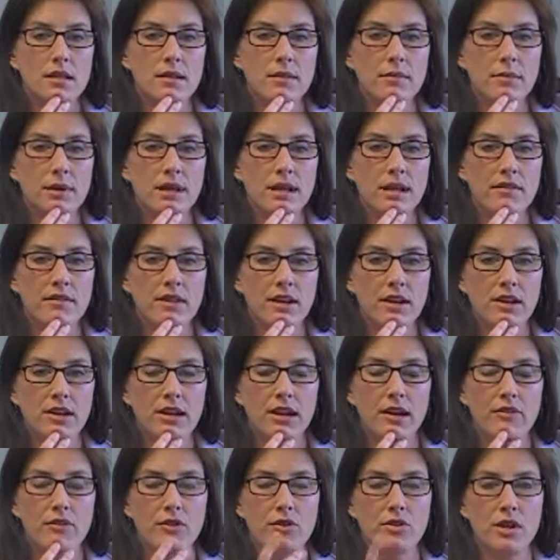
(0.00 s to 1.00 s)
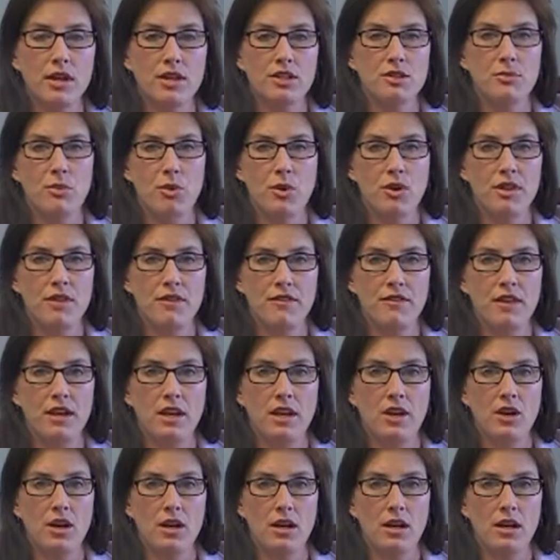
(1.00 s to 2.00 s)
being very careful not to point the
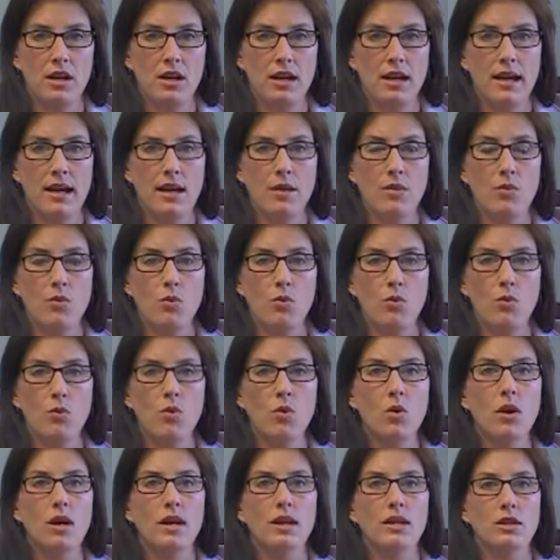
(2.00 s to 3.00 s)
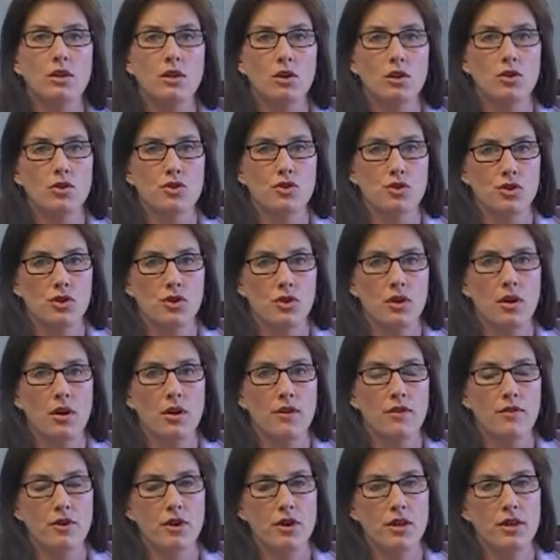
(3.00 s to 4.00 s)
finger at one culture
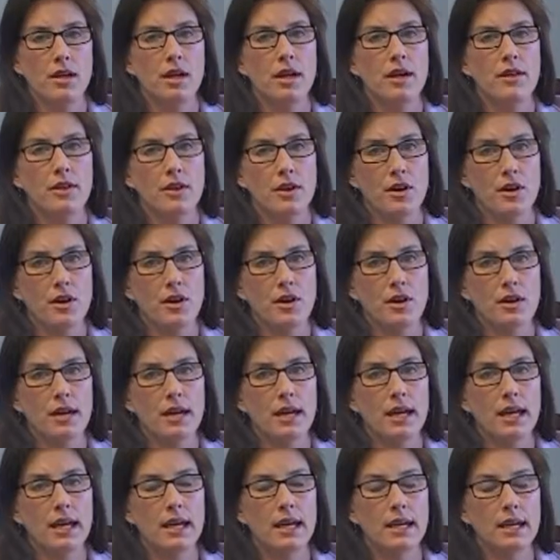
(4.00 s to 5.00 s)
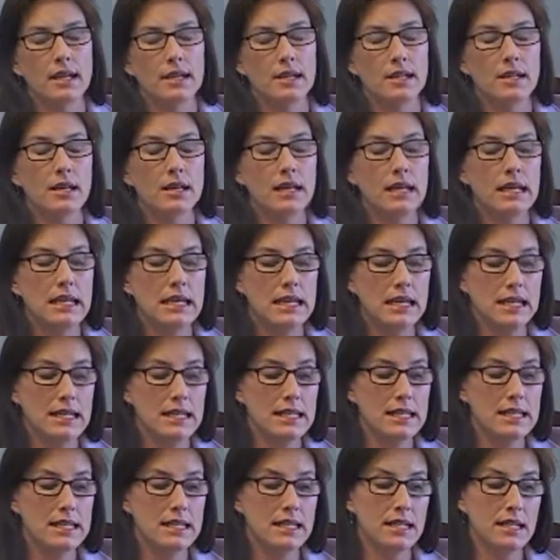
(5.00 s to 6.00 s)
over another. And
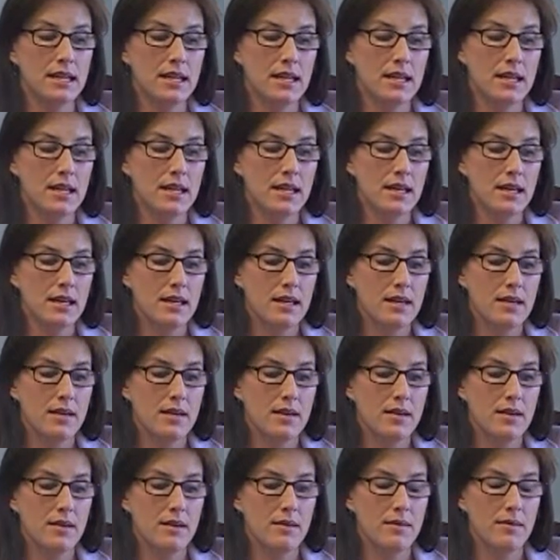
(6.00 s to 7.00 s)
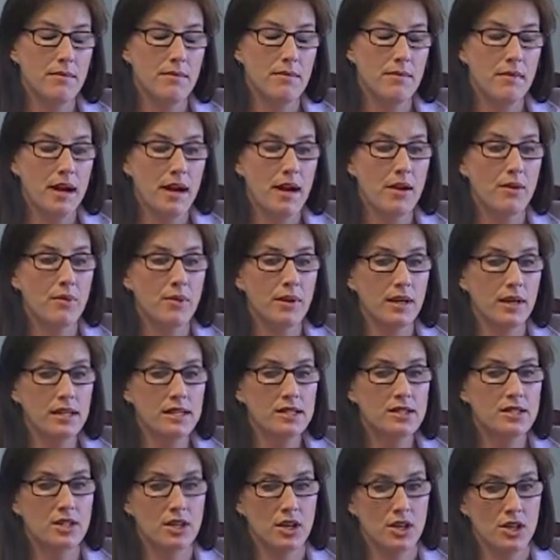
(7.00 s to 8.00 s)
in my
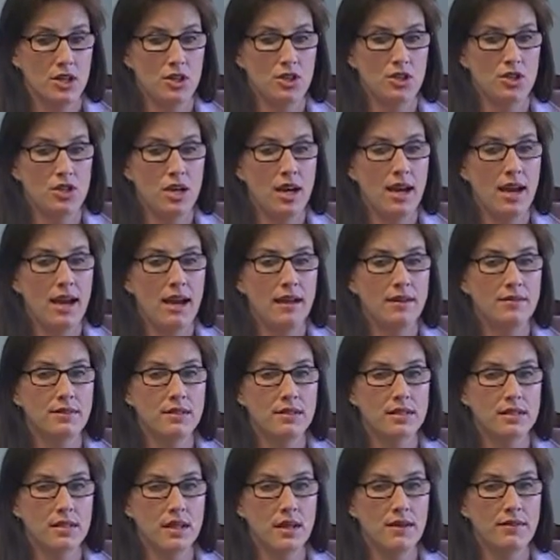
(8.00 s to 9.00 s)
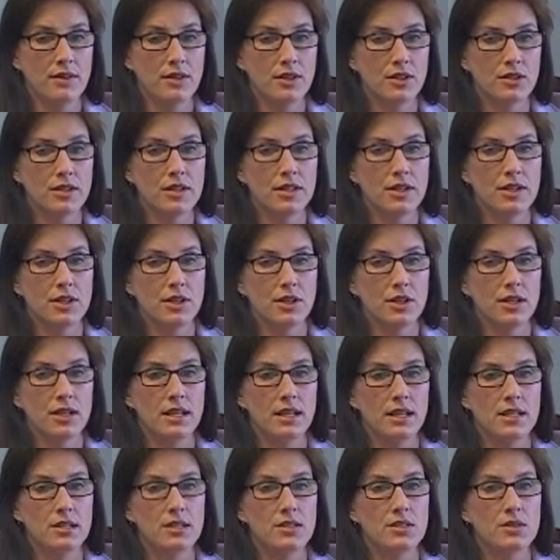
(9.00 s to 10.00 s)
research, I have discovered that there
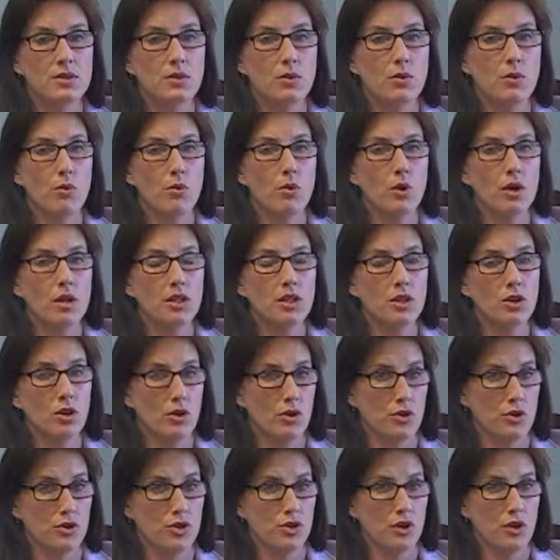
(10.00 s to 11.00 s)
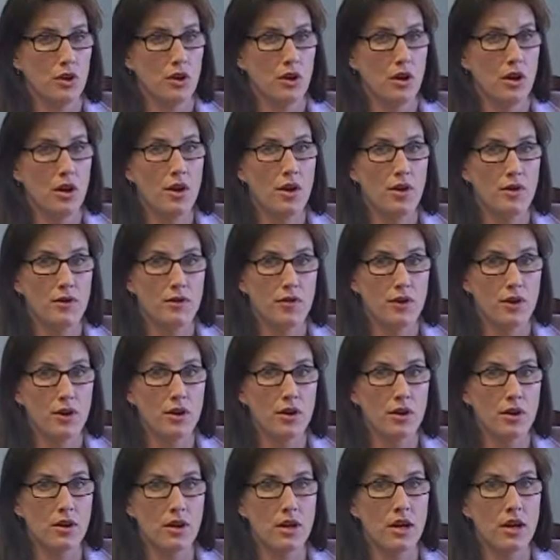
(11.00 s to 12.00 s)
is one culture
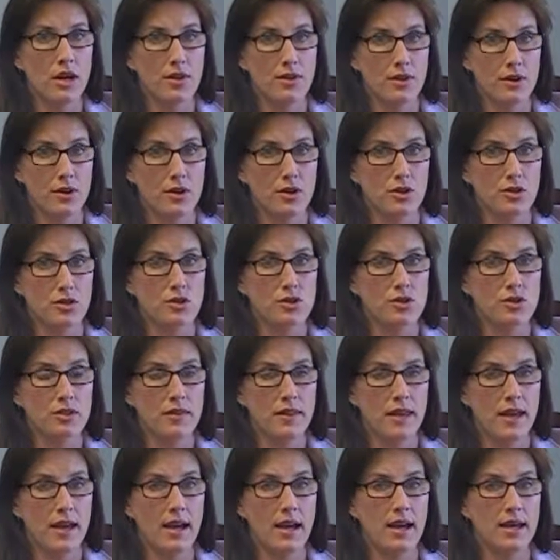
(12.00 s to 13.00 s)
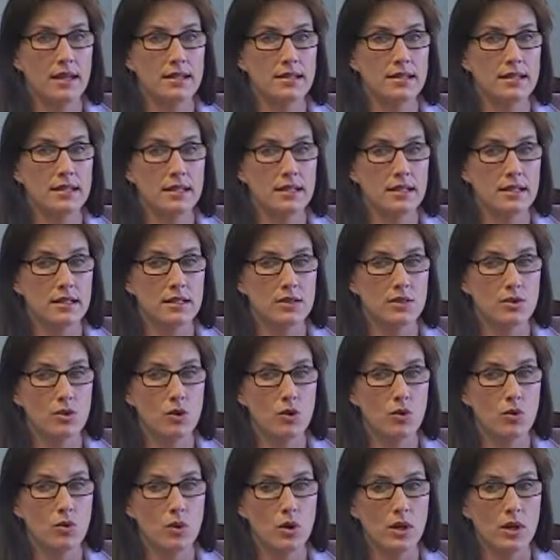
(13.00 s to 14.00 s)
over others that is,
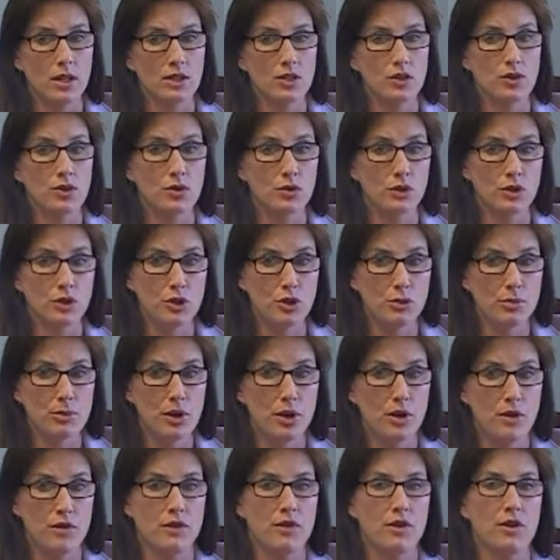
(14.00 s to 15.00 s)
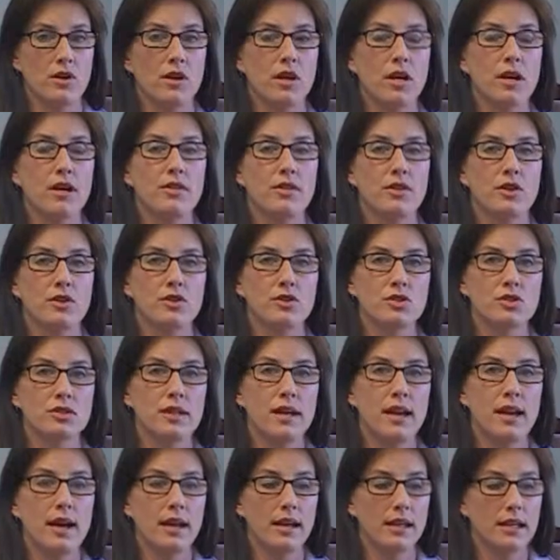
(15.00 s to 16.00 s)
or one group over others
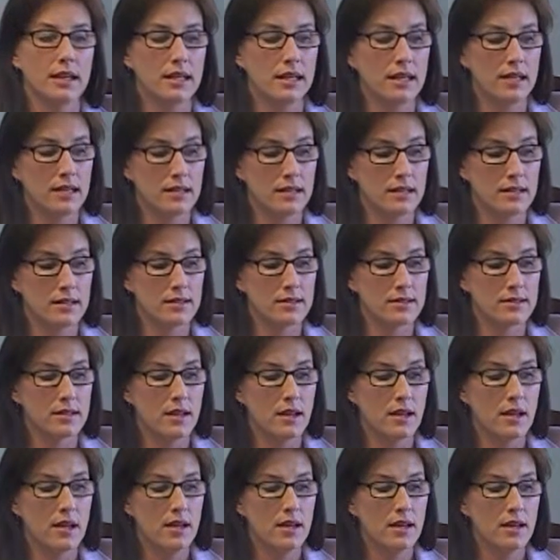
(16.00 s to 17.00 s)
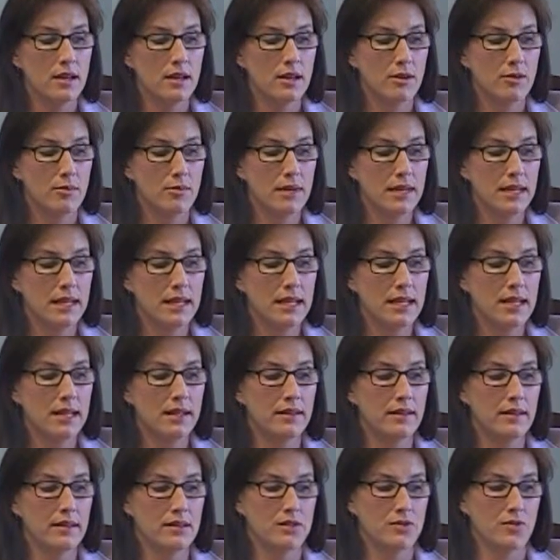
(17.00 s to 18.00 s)
that is committing
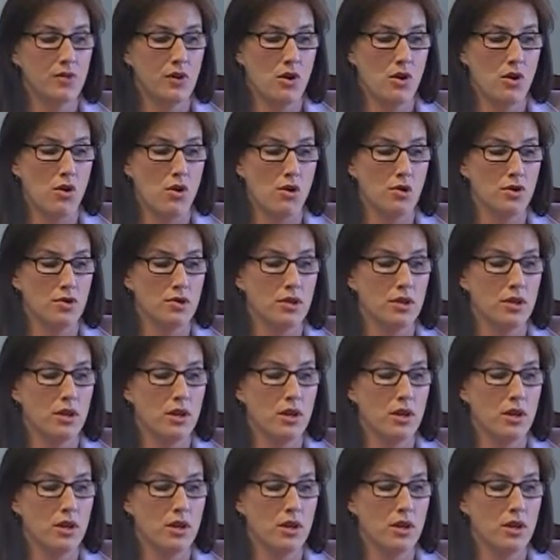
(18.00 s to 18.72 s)
this fraud